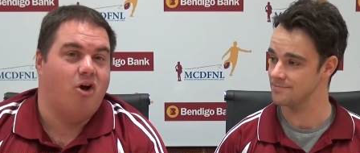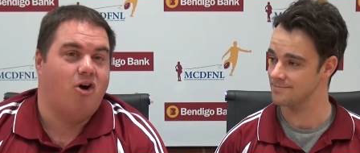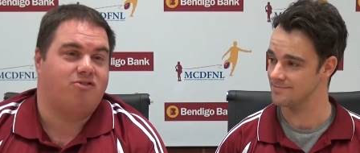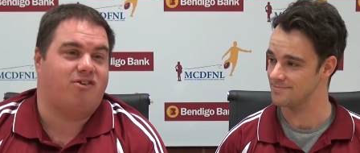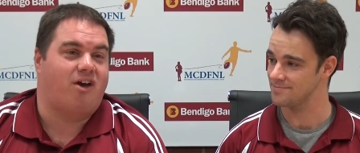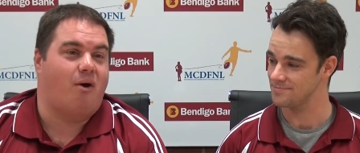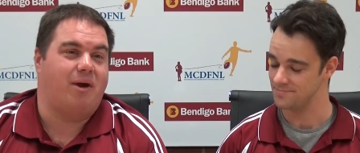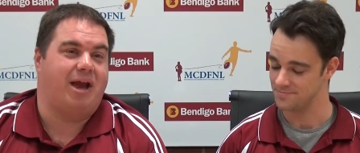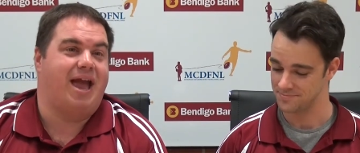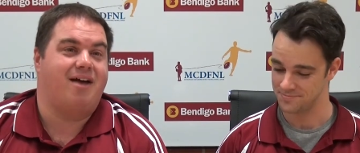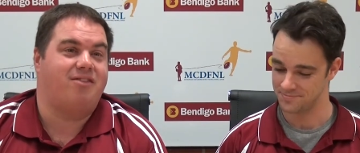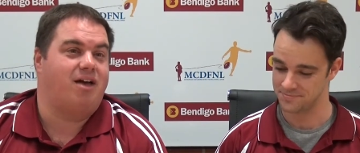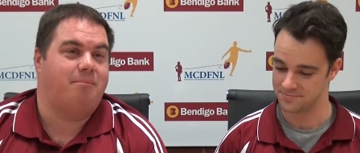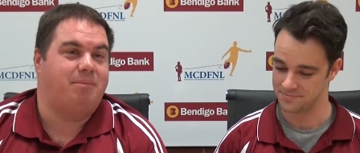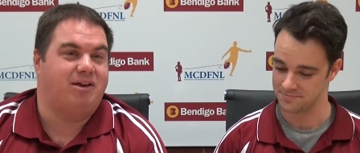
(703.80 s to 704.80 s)
Speaker 1: likes going
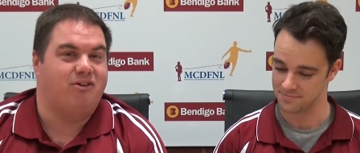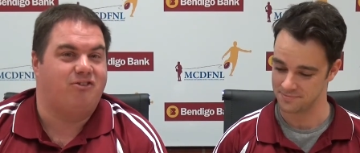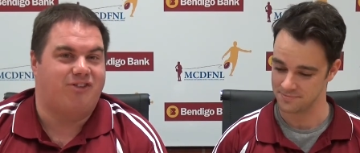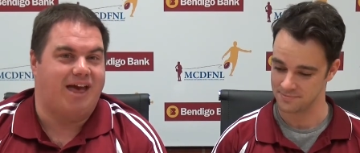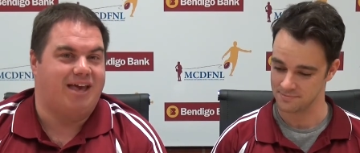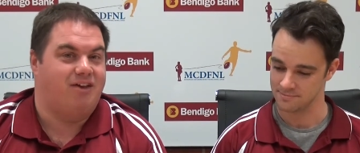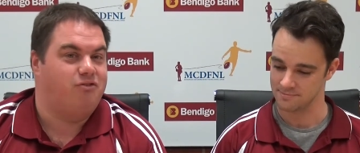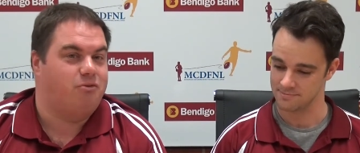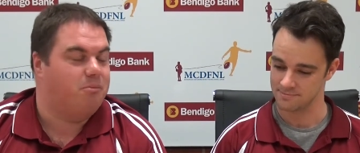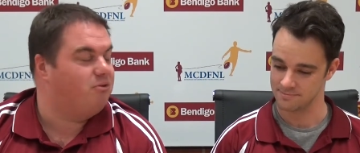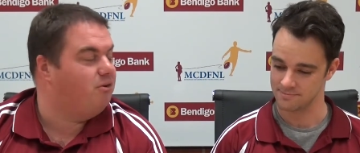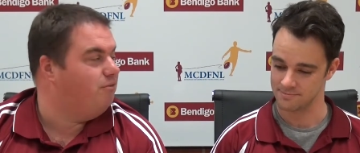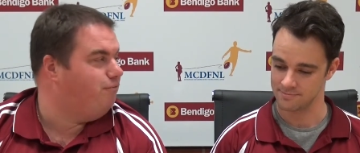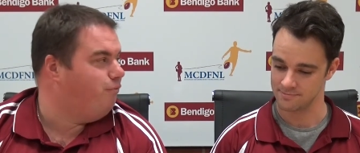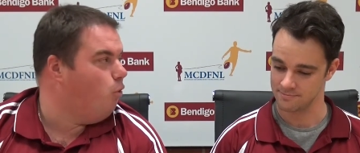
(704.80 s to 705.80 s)
out there because that gives them a
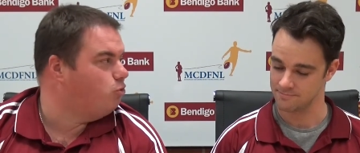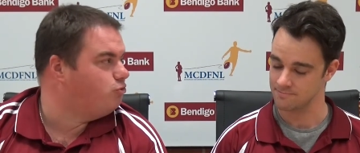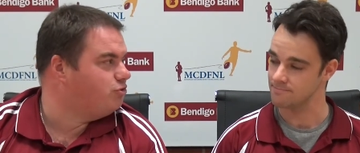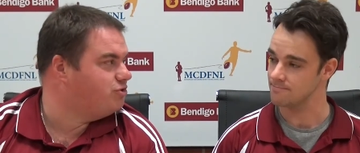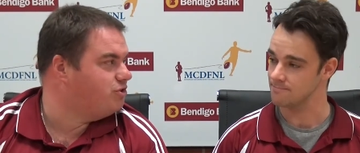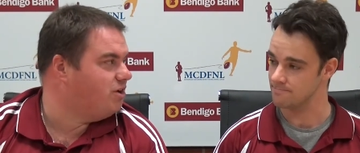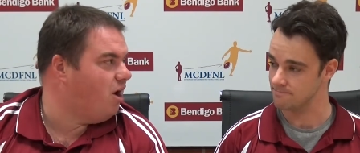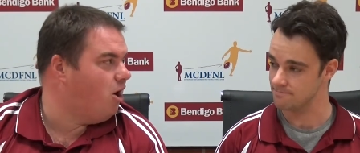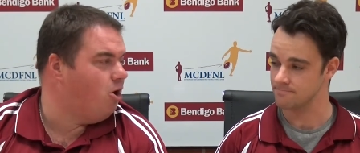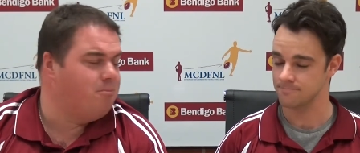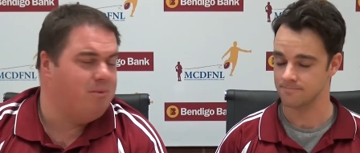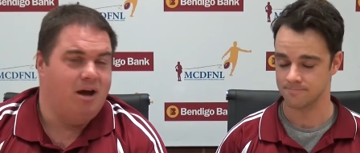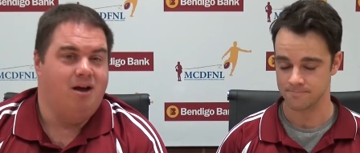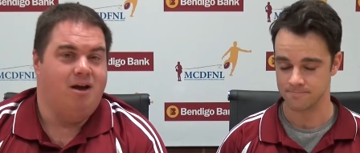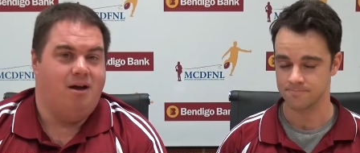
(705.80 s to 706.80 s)
real fortress at
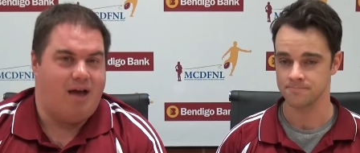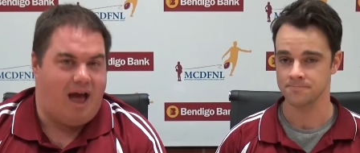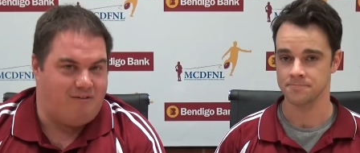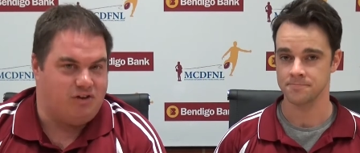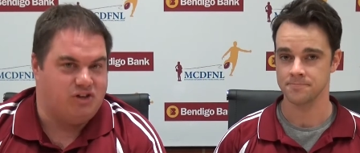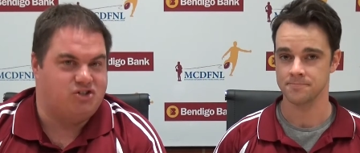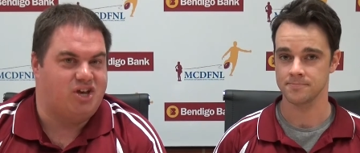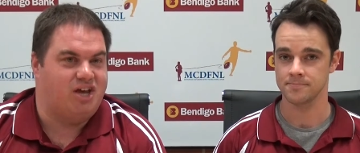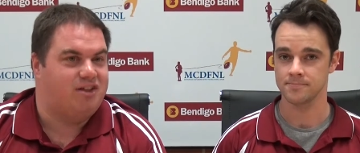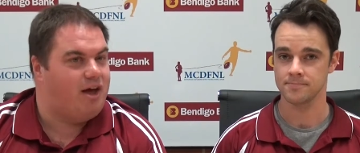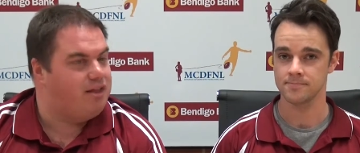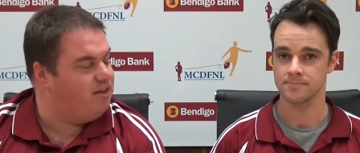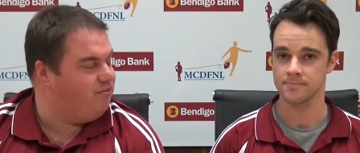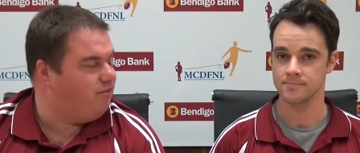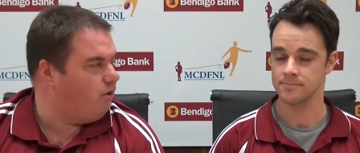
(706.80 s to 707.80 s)
home. Having said
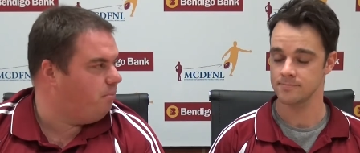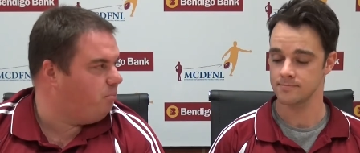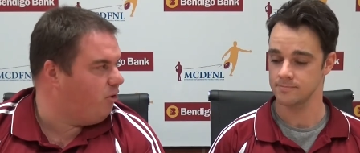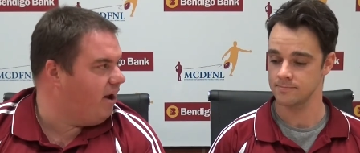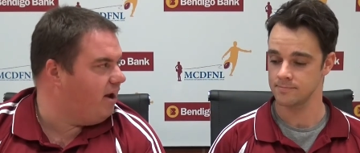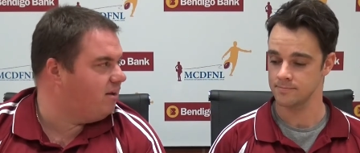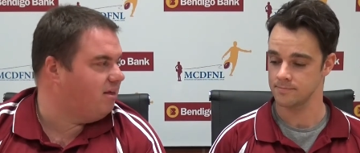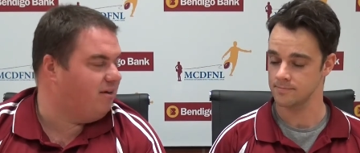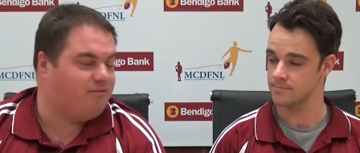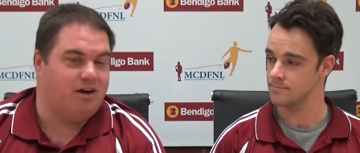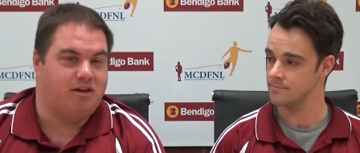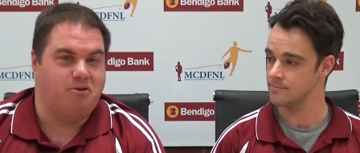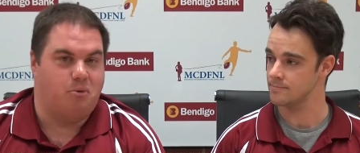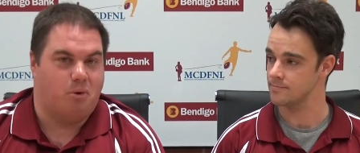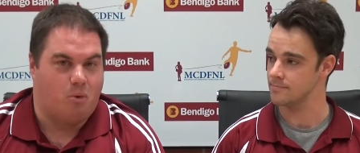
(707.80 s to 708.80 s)
that, they're very proud of their
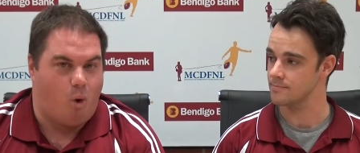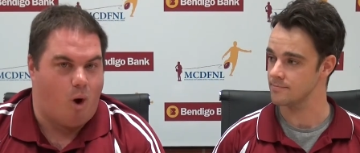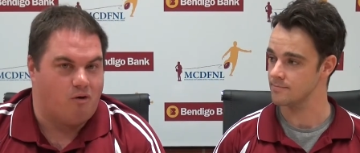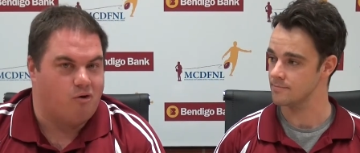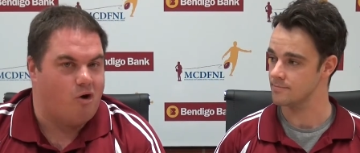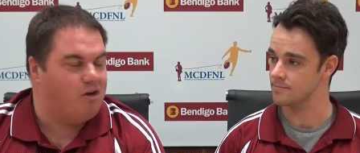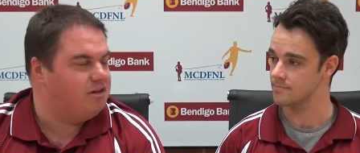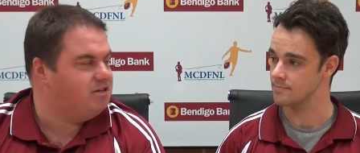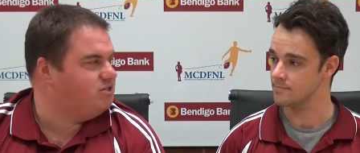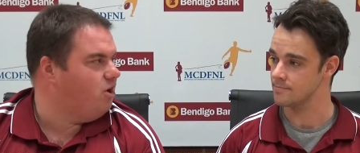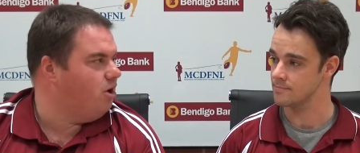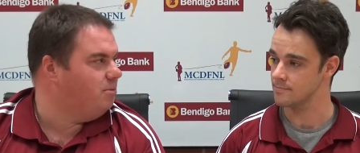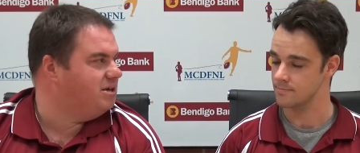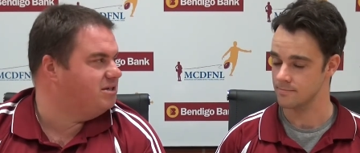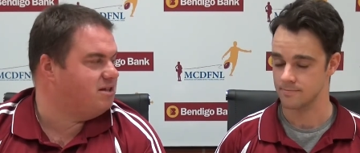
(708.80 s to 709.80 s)
venue, and quite rightly
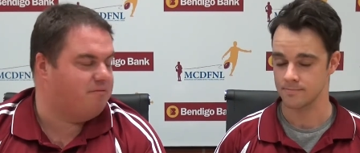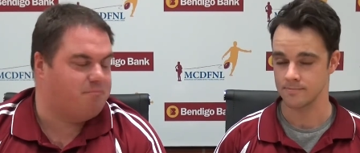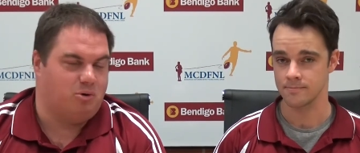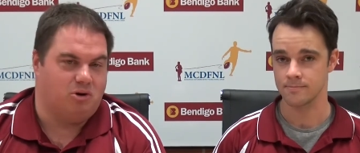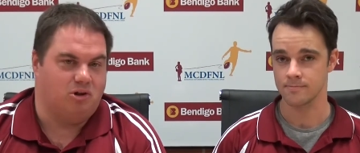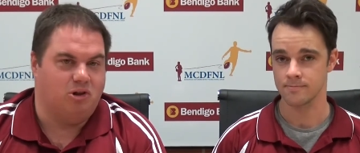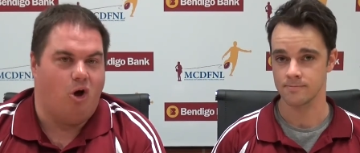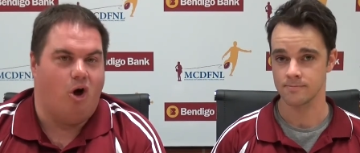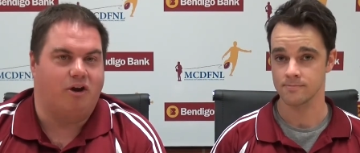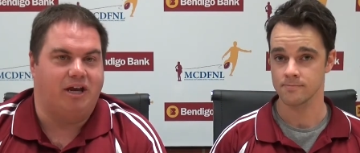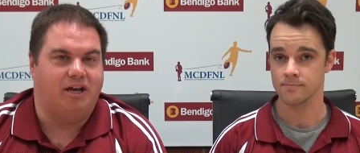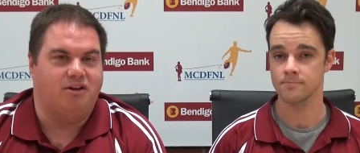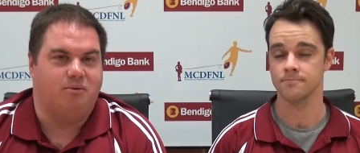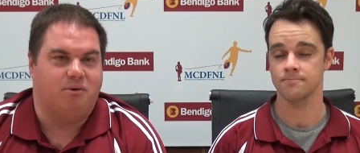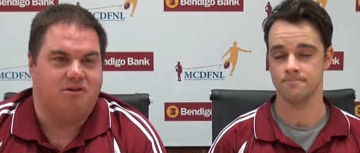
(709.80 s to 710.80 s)
so, because they put a lot
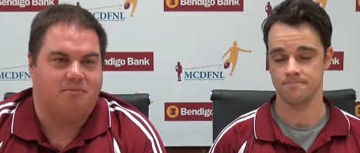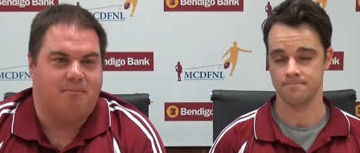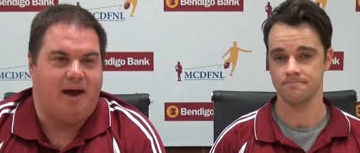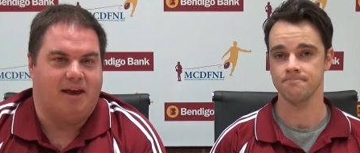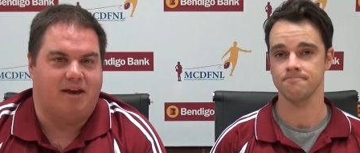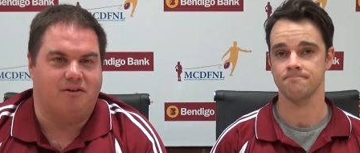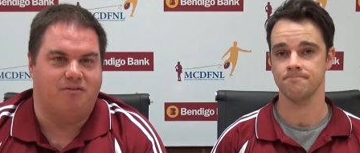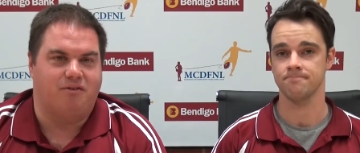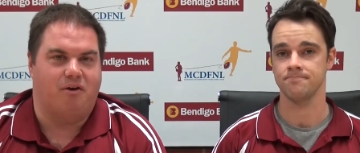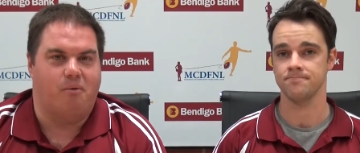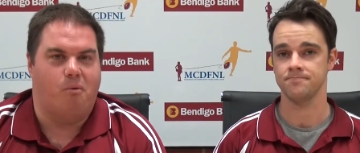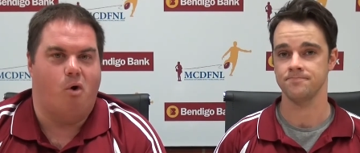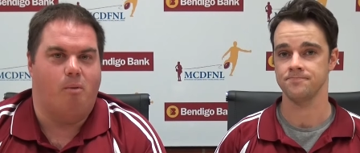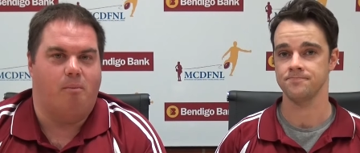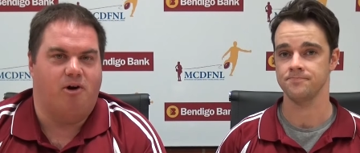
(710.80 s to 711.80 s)
into it to make it a very
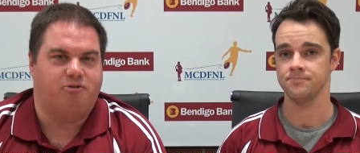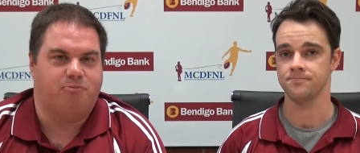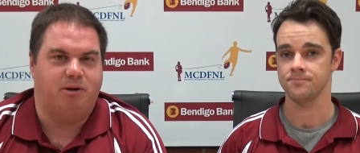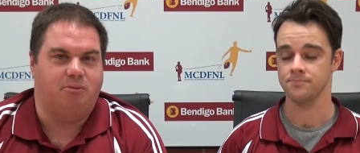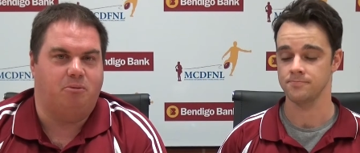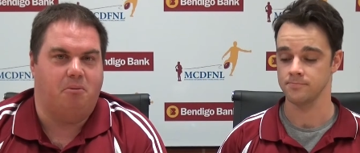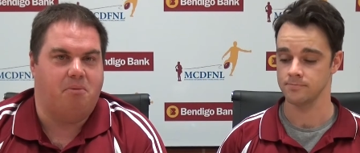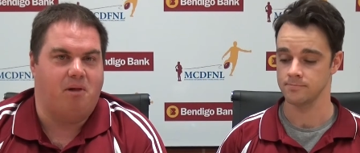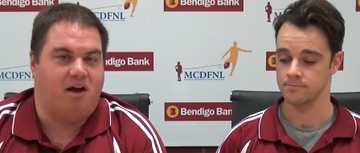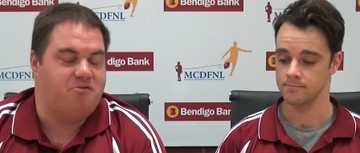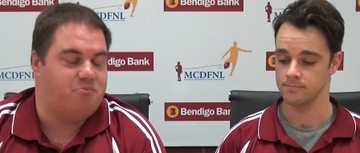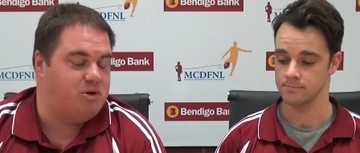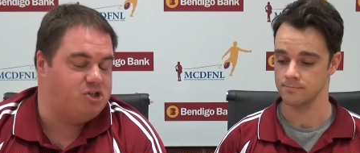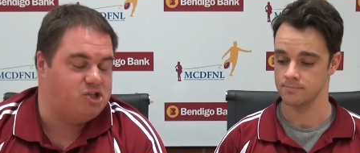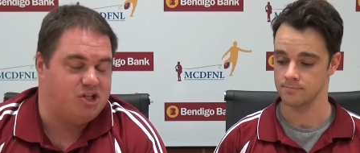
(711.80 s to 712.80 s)
warm, hospitable
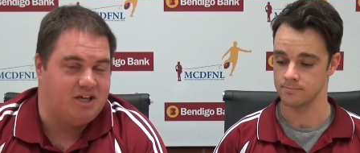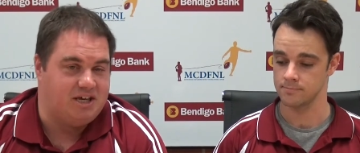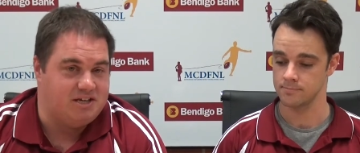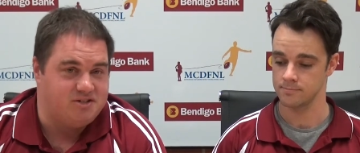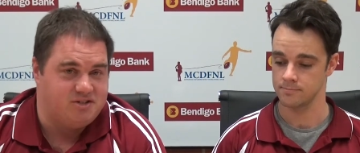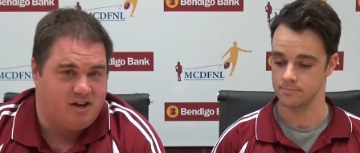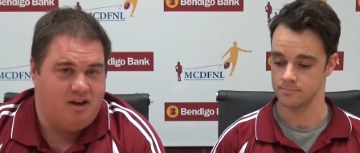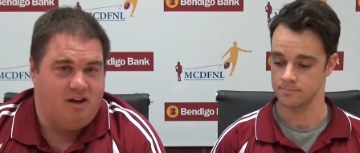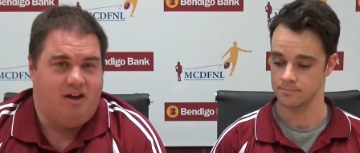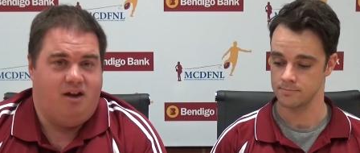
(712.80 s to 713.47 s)
place, which it is